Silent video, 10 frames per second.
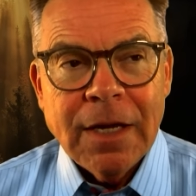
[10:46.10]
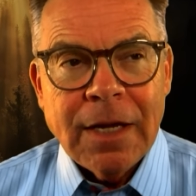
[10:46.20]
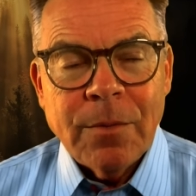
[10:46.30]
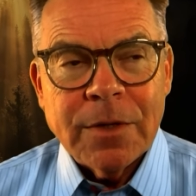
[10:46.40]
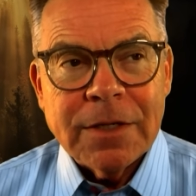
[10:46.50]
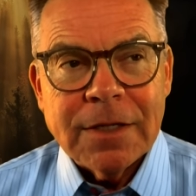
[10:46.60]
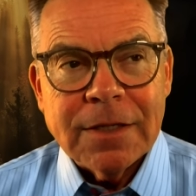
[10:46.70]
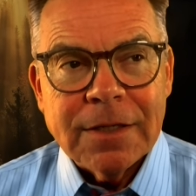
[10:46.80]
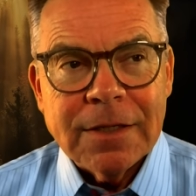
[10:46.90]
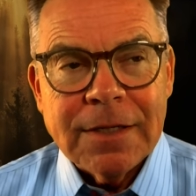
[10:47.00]
He would
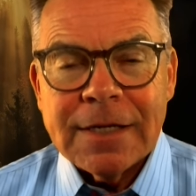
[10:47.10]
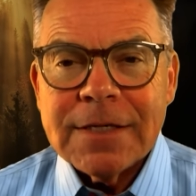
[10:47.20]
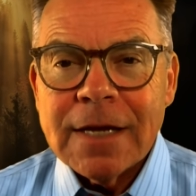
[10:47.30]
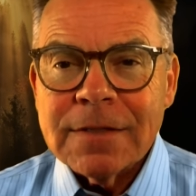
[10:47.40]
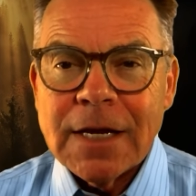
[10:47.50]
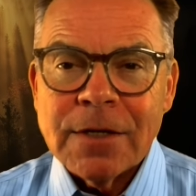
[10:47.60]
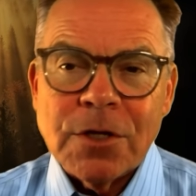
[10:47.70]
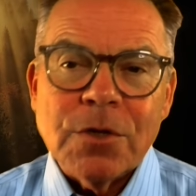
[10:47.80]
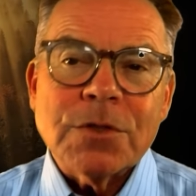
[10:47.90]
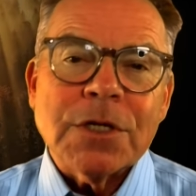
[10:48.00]
get downtown
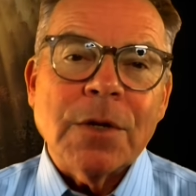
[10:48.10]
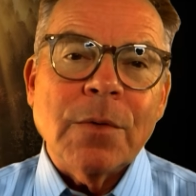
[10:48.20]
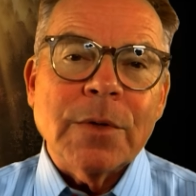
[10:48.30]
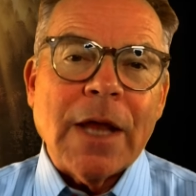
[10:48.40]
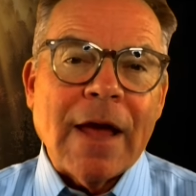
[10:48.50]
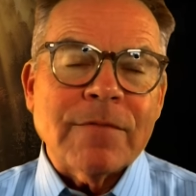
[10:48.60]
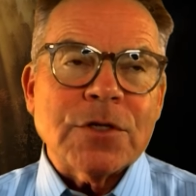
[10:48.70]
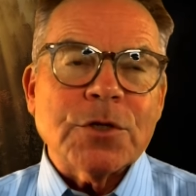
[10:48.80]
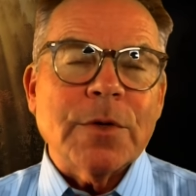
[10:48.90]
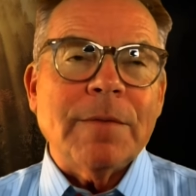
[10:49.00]
Houston. He would have a
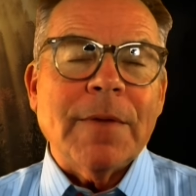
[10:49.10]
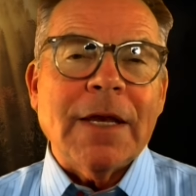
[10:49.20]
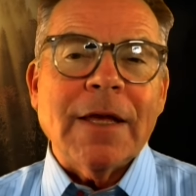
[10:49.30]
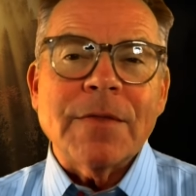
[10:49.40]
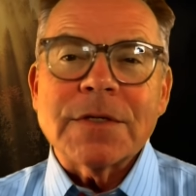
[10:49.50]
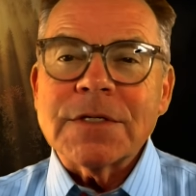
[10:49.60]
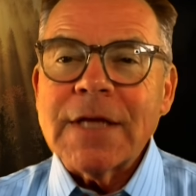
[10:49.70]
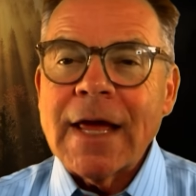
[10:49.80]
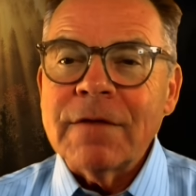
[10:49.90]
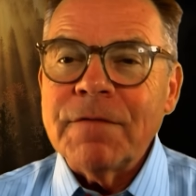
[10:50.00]
street meeting at the
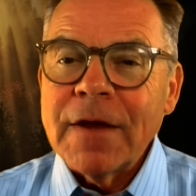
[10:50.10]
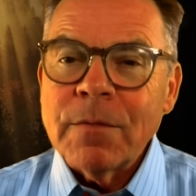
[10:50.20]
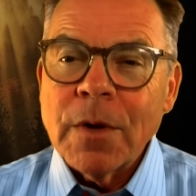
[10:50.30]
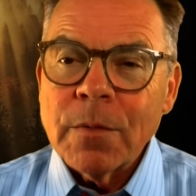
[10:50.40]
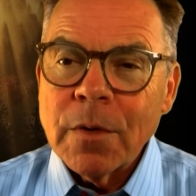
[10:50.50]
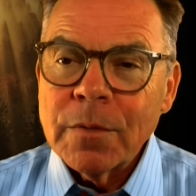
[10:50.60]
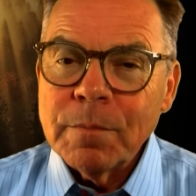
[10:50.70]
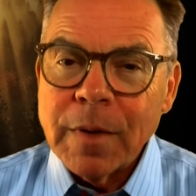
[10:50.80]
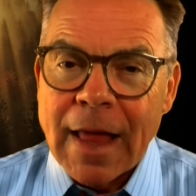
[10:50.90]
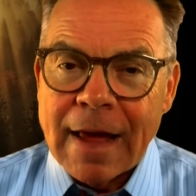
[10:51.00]
Santa Fe
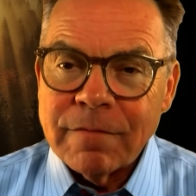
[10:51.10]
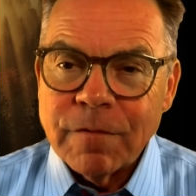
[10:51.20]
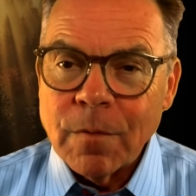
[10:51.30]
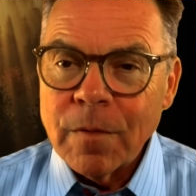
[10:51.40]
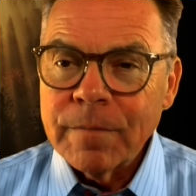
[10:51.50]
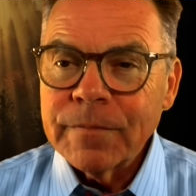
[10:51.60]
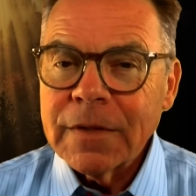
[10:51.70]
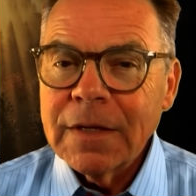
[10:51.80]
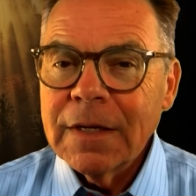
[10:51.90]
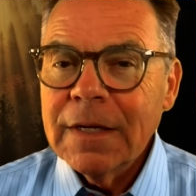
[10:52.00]
Railroad platform.
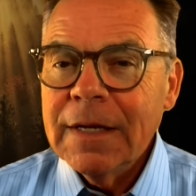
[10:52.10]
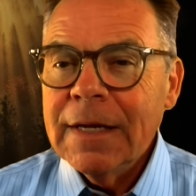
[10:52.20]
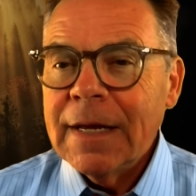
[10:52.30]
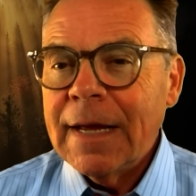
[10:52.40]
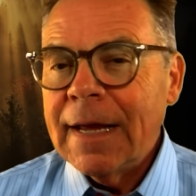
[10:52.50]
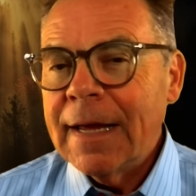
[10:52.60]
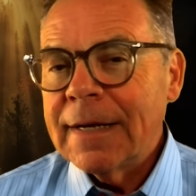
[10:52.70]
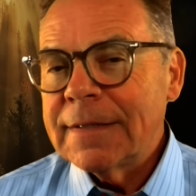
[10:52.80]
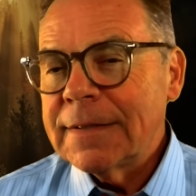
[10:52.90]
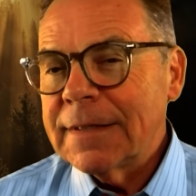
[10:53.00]

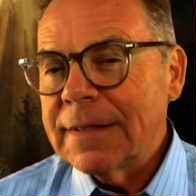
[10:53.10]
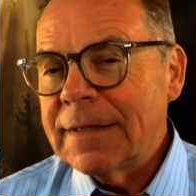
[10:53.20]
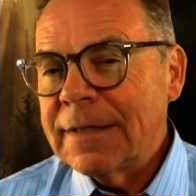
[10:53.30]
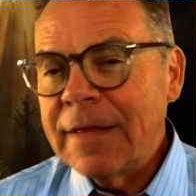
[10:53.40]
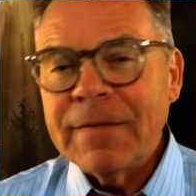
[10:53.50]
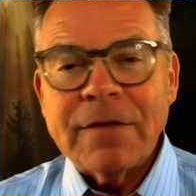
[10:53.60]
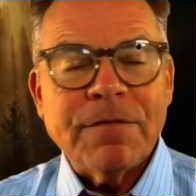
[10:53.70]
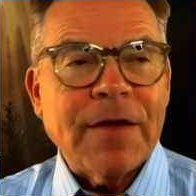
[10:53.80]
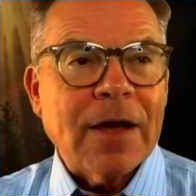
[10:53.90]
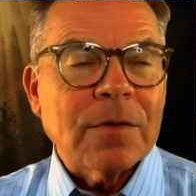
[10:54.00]
And then they
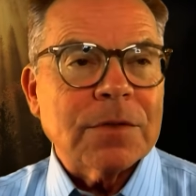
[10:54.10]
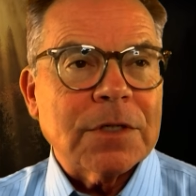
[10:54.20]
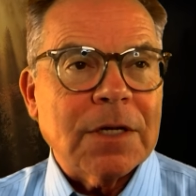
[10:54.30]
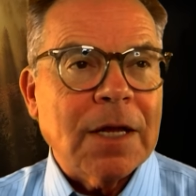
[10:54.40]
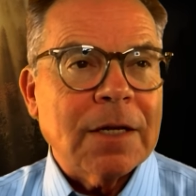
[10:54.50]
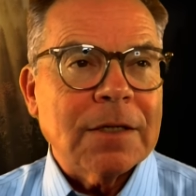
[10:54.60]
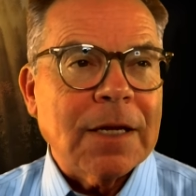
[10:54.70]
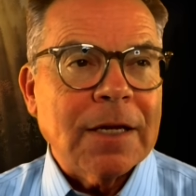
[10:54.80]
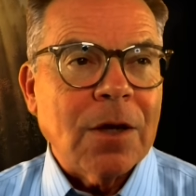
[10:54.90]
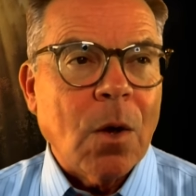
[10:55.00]
found
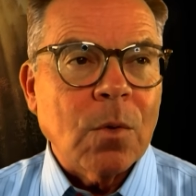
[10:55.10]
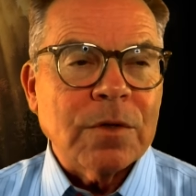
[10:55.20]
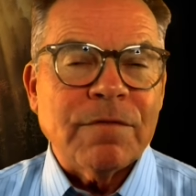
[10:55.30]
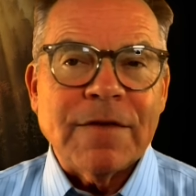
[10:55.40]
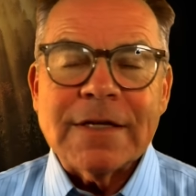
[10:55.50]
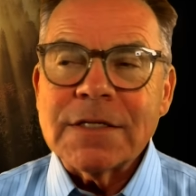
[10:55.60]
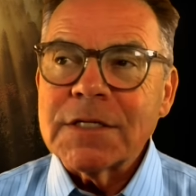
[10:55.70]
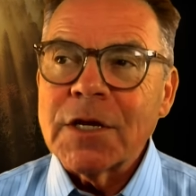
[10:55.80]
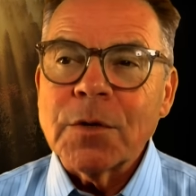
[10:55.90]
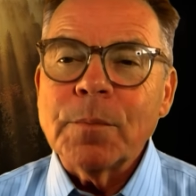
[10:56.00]
an old event
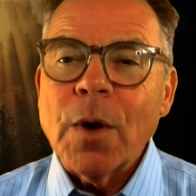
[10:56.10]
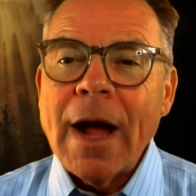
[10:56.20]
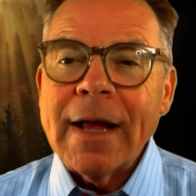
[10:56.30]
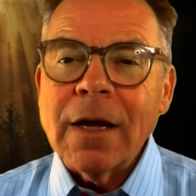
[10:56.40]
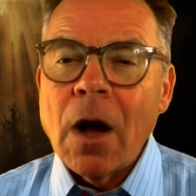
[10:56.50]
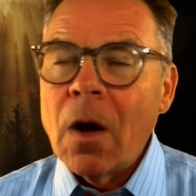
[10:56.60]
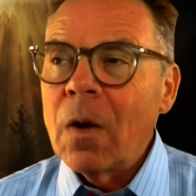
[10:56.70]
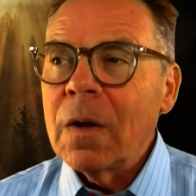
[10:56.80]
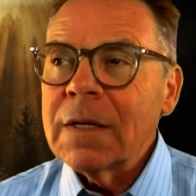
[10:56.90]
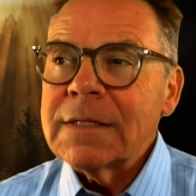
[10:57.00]
center, Bryan
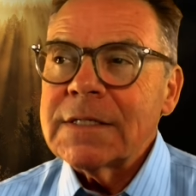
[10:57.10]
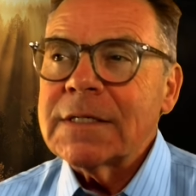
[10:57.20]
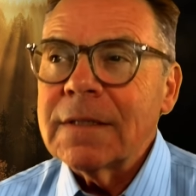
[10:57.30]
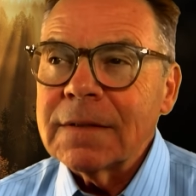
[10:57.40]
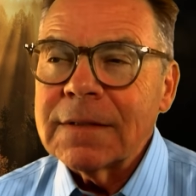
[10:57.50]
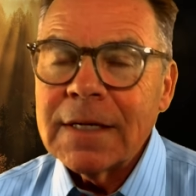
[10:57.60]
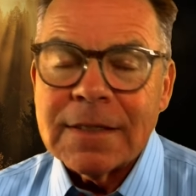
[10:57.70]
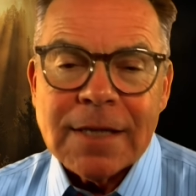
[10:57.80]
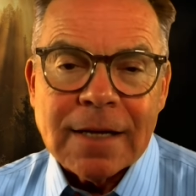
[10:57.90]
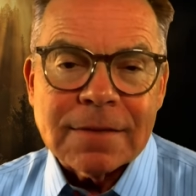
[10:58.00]
Hall. It's still
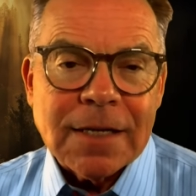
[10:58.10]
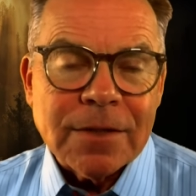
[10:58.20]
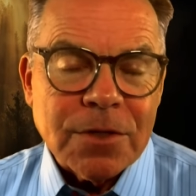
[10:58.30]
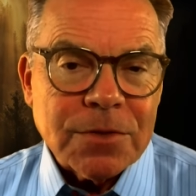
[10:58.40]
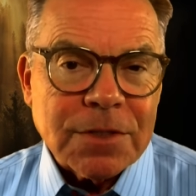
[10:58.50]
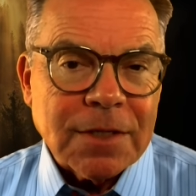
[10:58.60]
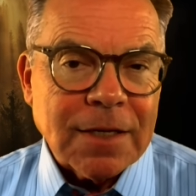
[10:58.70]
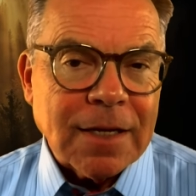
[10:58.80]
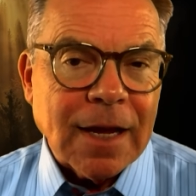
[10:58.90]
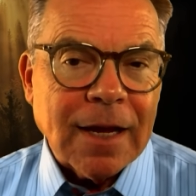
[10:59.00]
in downtown Houston
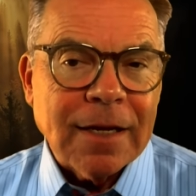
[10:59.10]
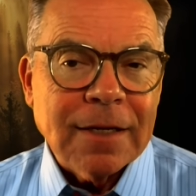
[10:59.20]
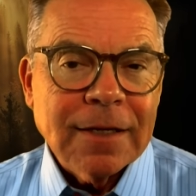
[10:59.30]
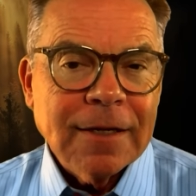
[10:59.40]
today.